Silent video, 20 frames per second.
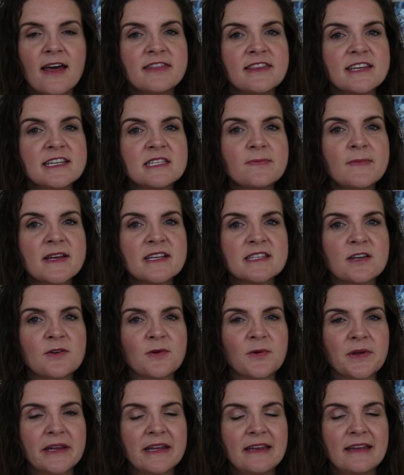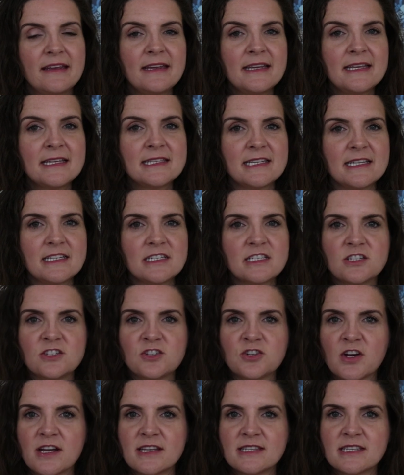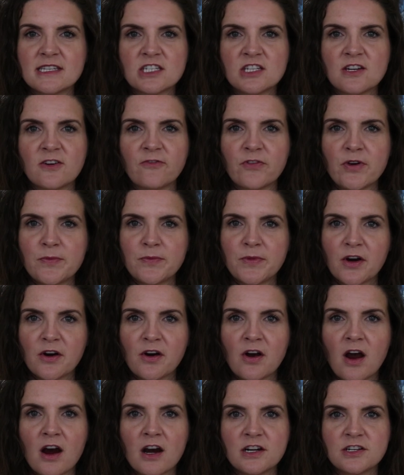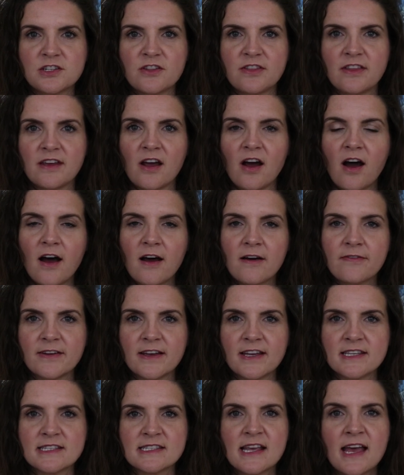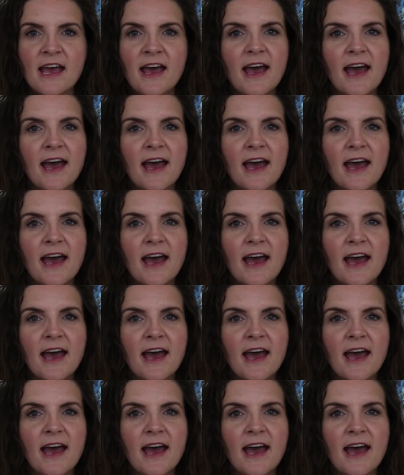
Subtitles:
This makes it really easy to transition from your car to the office